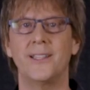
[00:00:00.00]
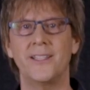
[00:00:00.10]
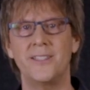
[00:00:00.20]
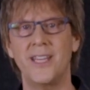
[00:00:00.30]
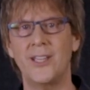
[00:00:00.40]
like
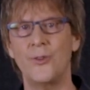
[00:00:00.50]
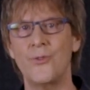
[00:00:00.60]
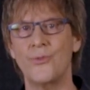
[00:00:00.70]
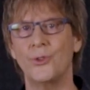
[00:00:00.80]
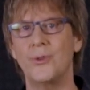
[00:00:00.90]
to take you
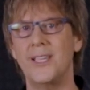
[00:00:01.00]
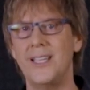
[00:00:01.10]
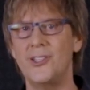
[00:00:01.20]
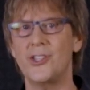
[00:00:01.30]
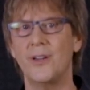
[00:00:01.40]
through
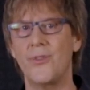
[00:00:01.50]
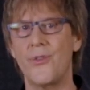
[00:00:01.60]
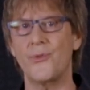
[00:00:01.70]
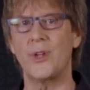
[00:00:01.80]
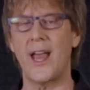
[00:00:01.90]
each of the
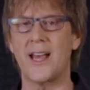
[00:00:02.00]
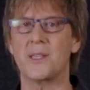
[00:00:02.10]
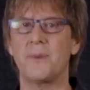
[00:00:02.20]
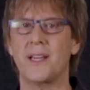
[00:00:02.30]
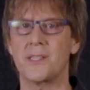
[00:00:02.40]
three
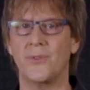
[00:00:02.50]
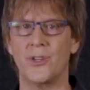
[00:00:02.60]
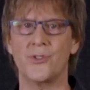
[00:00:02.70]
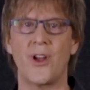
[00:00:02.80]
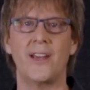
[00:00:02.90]
aspects of our
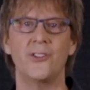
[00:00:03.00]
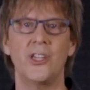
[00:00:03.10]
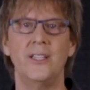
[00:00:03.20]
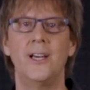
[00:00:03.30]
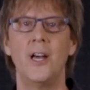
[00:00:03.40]
strategy,